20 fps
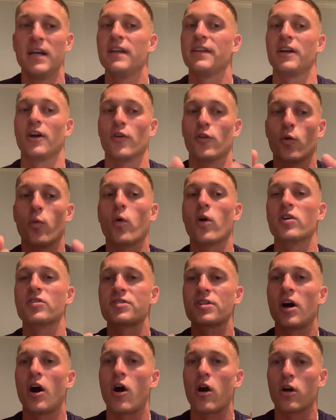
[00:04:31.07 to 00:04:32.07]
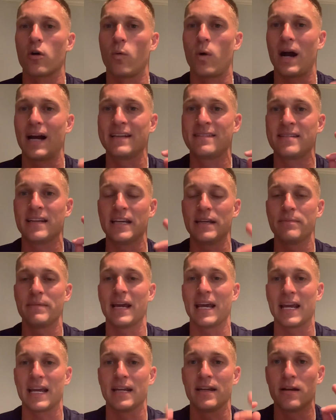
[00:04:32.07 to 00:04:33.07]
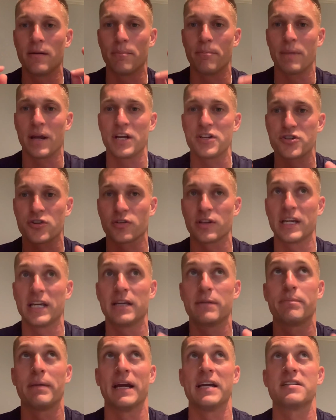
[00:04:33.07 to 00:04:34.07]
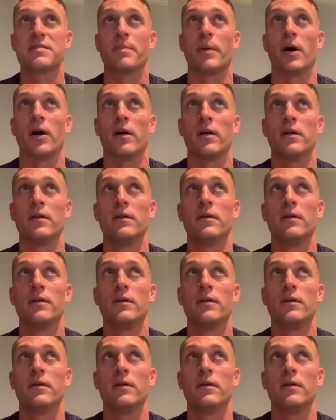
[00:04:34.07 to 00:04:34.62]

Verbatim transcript: They are the worst ROI team in Major League Baseball,